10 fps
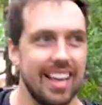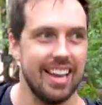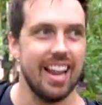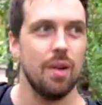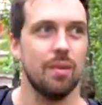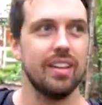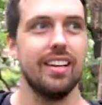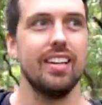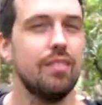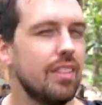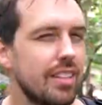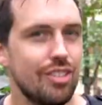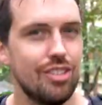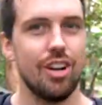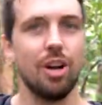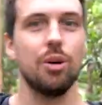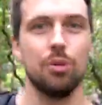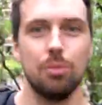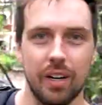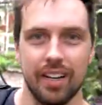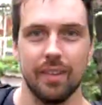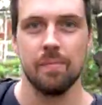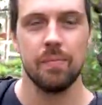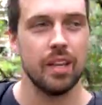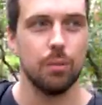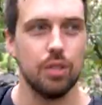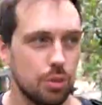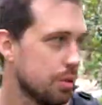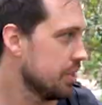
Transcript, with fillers: and now we're kind of in the jungle, but we saw